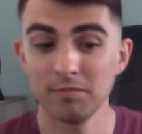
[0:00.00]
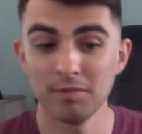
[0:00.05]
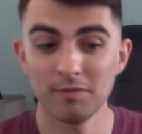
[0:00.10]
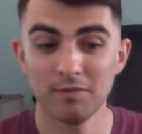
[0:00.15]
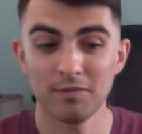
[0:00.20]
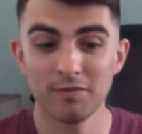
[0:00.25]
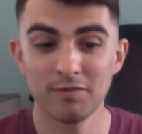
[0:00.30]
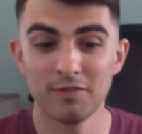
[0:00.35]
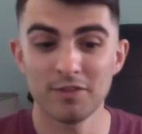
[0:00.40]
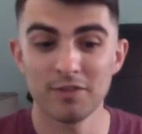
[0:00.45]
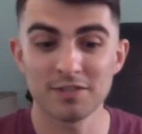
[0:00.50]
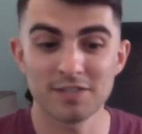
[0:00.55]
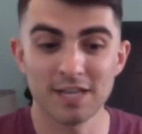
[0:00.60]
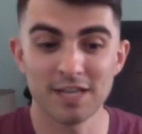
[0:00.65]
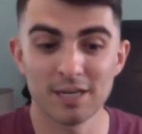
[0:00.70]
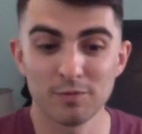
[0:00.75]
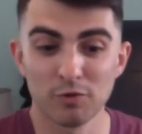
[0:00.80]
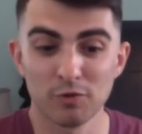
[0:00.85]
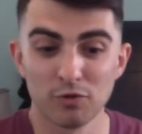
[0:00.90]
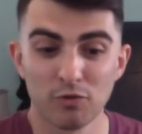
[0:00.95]
This
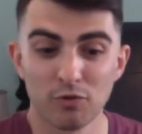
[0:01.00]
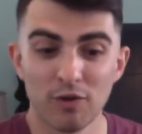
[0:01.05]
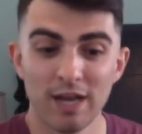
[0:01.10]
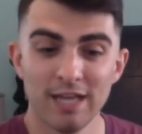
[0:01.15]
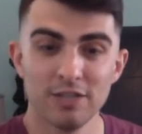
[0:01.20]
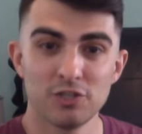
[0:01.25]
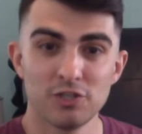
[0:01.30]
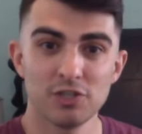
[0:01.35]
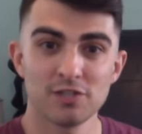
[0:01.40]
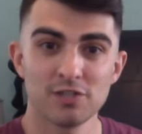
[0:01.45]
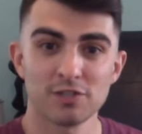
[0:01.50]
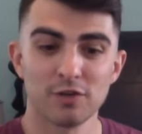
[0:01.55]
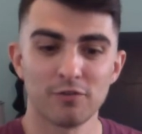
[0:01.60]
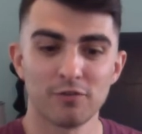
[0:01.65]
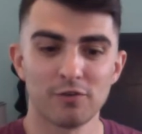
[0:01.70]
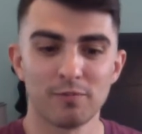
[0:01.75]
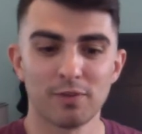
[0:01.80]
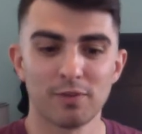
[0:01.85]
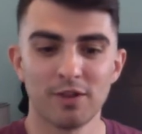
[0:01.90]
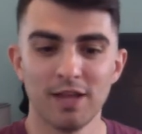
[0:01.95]
animal ranges over
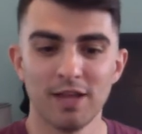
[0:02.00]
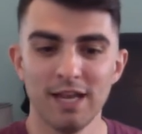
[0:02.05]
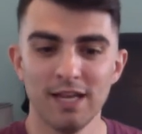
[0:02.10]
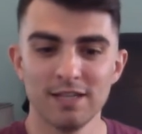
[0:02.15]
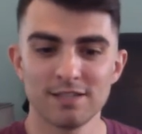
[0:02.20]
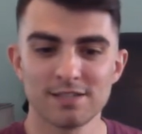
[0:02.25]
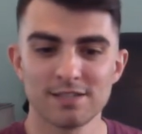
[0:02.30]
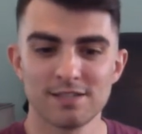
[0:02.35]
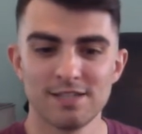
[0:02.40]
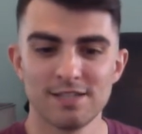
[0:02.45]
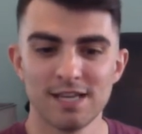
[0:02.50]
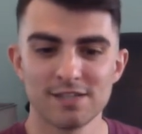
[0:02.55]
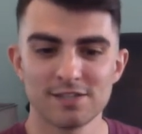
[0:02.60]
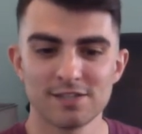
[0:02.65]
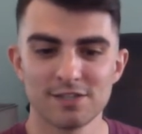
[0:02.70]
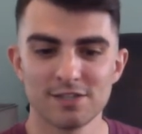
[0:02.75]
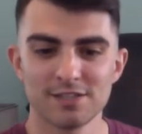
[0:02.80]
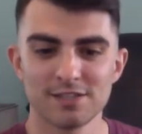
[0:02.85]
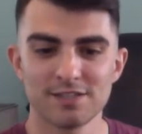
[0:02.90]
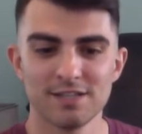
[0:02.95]
plains,
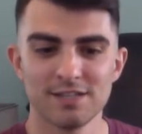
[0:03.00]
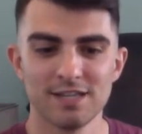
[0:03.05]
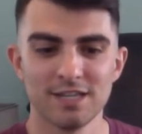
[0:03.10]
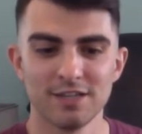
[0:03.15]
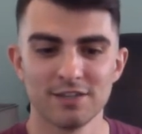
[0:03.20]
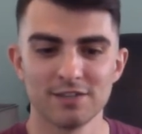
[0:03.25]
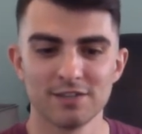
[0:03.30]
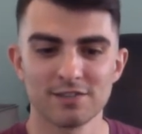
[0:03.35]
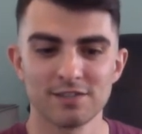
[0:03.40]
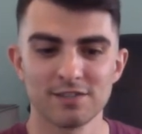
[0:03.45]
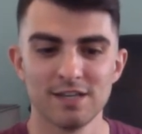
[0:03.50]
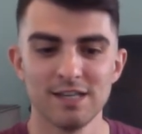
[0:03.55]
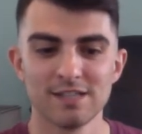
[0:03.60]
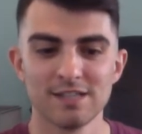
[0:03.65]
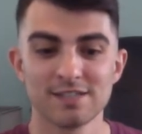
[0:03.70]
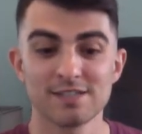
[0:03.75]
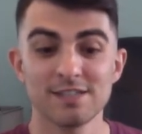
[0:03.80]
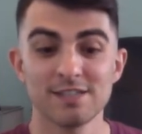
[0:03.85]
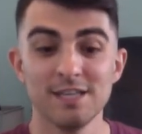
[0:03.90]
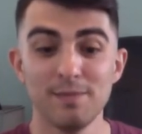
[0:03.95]
deserts, and hills,
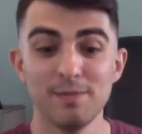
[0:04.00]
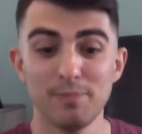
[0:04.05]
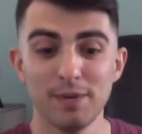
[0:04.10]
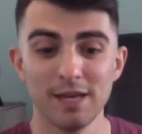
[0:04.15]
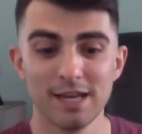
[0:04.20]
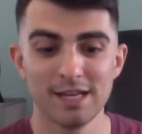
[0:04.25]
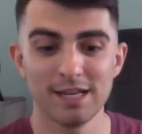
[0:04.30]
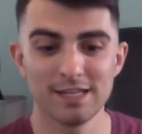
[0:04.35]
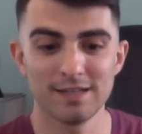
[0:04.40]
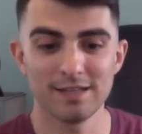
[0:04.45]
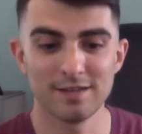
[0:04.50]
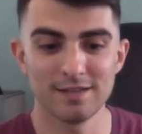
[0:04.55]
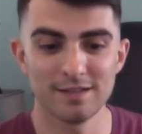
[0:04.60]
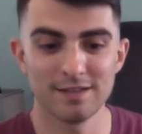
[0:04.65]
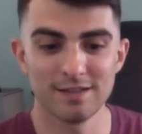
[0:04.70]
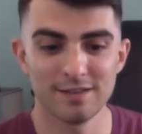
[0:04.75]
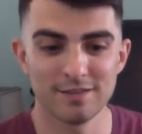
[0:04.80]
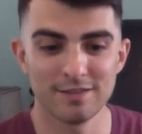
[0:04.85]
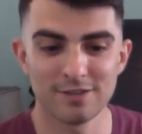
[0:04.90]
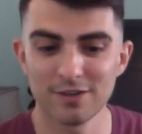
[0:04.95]
sleeping
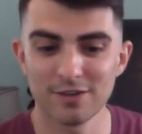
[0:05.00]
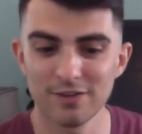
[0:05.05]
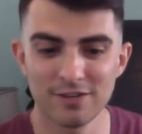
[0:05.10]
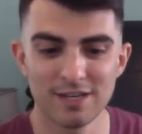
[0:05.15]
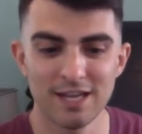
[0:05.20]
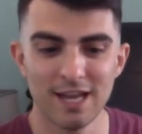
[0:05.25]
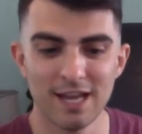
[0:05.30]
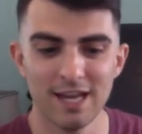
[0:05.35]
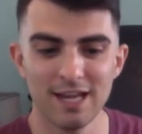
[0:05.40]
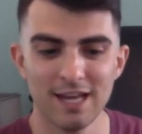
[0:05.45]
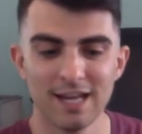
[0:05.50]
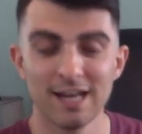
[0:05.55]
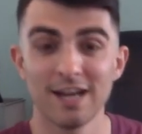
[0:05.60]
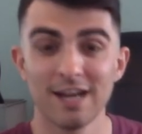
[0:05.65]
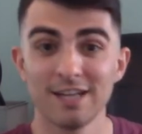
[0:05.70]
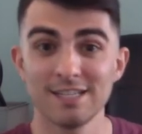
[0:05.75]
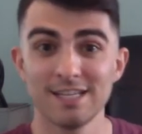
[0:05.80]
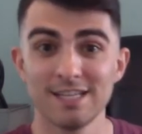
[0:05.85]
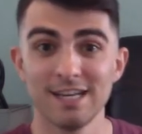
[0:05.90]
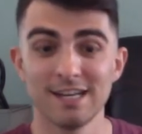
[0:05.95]
during the day and
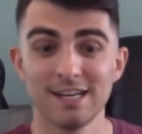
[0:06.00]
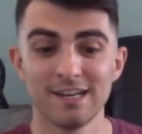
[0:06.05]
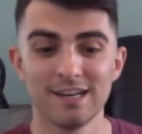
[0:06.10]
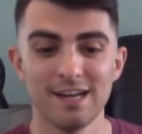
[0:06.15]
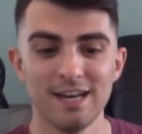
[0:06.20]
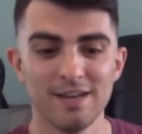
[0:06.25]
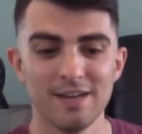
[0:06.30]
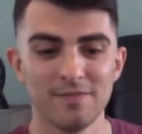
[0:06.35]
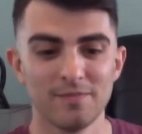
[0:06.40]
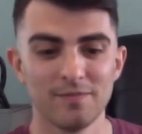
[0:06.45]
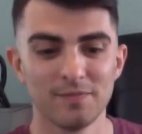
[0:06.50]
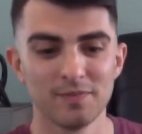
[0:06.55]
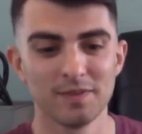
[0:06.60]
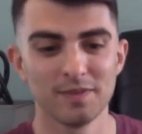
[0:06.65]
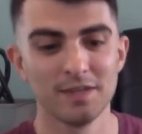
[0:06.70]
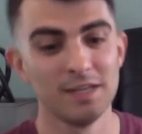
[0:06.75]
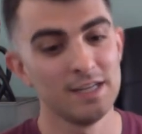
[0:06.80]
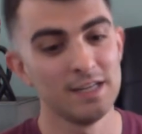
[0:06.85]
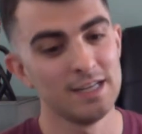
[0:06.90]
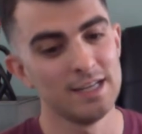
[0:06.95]
hunting at night.
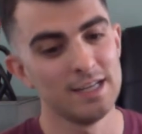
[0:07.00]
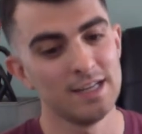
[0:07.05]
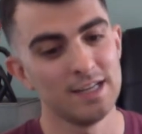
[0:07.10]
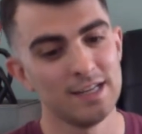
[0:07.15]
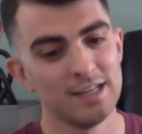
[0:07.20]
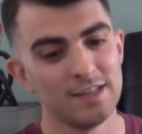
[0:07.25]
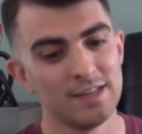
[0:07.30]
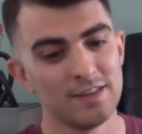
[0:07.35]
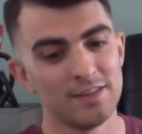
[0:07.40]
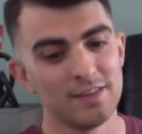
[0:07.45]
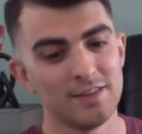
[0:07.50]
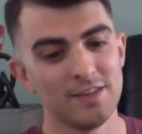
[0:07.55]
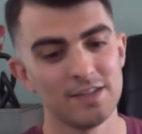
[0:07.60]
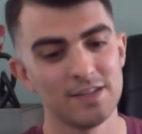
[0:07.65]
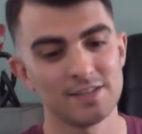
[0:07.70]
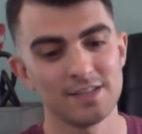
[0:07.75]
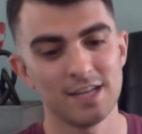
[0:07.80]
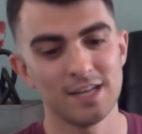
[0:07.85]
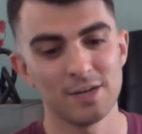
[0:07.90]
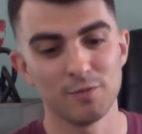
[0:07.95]
This
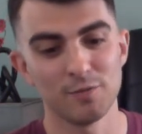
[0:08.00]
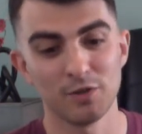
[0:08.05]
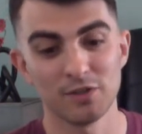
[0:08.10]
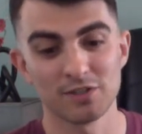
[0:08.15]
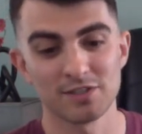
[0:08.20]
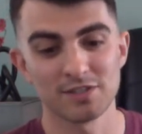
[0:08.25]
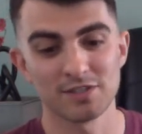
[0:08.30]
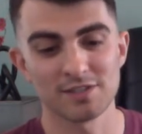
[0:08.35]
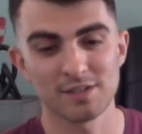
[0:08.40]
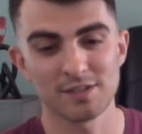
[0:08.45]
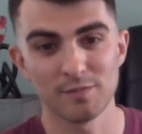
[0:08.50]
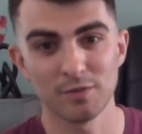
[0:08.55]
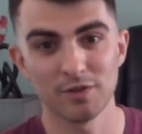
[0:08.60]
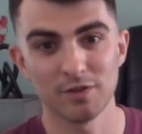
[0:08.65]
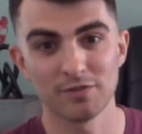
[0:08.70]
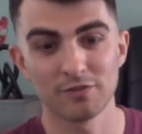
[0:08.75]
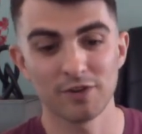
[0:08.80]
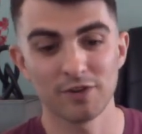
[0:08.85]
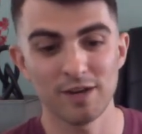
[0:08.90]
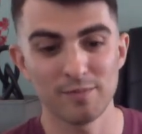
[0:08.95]
animal is the symbol of
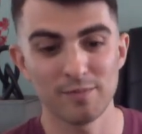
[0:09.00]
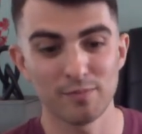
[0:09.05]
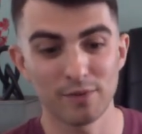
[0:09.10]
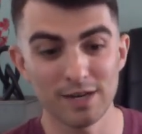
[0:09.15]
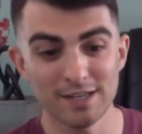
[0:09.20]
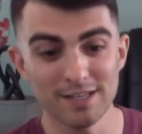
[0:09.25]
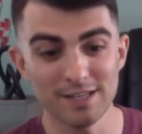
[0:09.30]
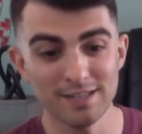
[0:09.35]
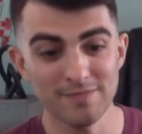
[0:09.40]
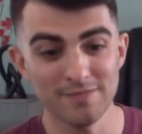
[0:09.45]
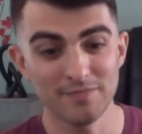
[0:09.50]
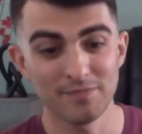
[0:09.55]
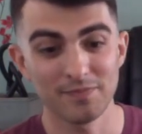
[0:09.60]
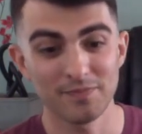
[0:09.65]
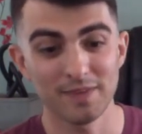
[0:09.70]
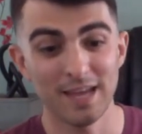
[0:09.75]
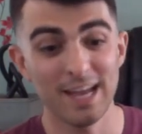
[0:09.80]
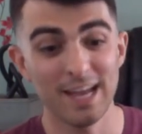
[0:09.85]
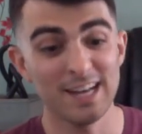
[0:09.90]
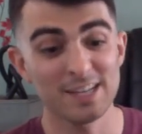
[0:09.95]
Great Britain
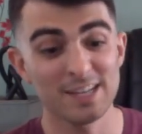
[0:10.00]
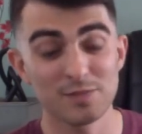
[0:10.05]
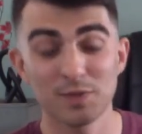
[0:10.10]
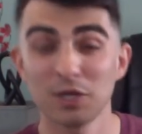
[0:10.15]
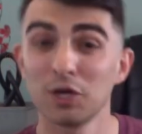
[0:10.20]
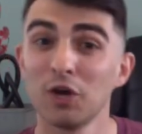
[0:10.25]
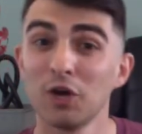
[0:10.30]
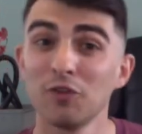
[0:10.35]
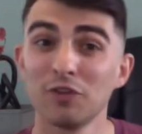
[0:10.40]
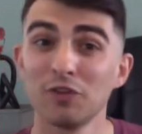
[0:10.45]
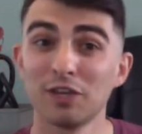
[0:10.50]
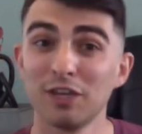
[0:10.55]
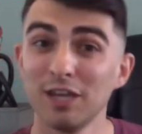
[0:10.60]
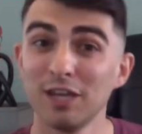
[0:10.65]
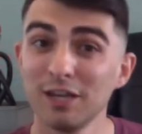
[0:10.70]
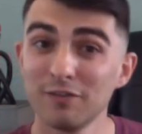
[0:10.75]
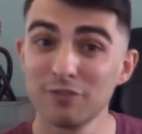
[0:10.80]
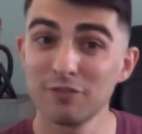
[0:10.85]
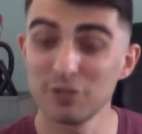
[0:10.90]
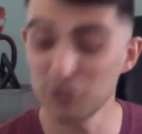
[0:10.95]
and has been called the king
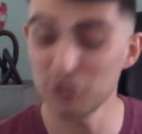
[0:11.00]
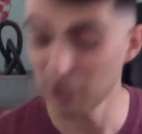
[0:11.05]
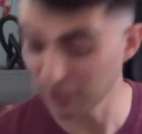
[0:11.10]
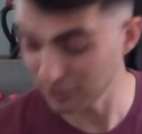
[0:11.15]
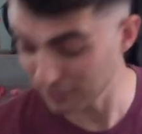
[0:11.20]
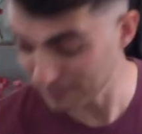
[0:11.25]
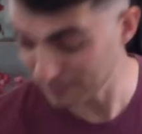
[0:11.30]
of the jungle.